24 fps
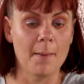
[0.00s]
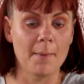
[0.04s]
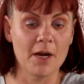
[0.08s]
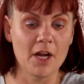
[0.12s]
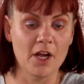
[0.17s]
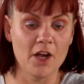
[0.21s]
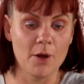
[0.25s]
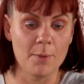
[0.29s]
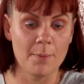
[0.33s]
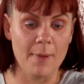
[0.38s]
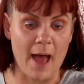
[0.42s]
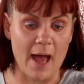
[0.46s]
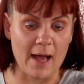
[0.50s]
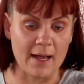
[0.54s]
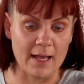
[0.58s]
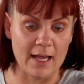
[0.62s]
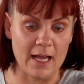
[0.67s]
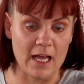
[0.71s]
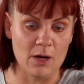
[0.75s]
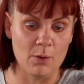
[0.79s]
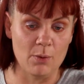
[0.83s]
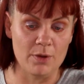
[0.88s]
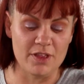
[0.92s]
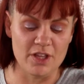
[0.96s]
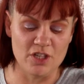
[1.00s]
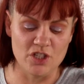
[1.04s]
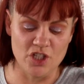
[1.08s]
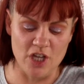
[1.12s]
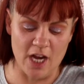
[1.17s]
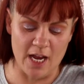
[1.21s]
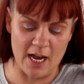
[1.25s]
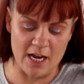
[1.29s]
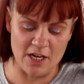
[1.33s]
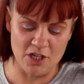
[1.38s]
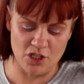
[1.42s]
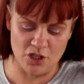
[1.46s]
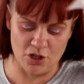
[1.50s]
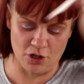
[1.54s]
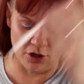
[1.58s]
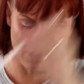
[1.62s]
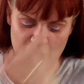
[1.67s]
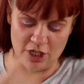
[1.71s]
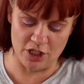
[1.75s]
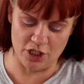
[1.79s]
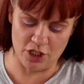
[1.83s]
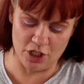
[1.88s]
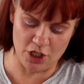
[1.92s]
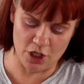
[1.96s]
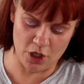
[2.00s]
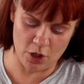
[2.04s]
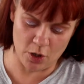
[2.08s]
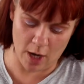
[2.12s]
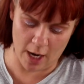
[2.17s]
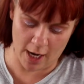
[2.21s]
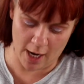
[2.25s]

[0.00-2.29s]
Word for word: I'm gonna go back in with the J H thirty-two,